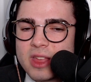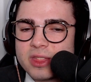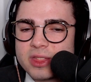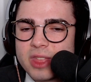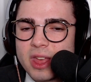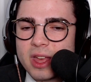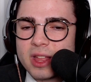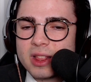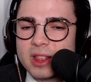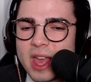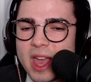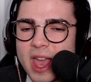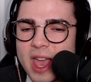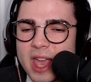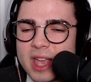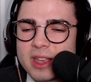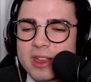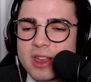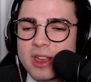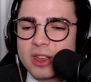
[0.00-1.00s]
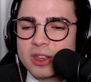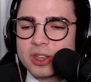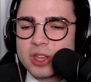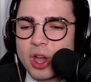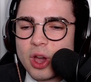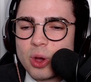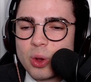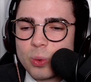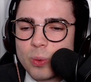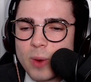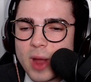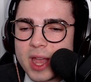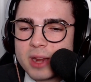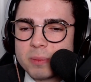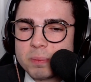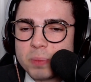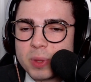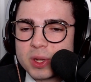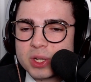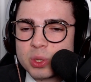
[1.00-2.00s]
the leg go right
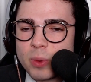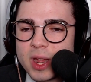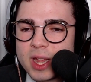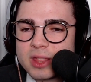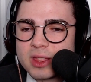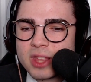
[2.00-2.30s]
between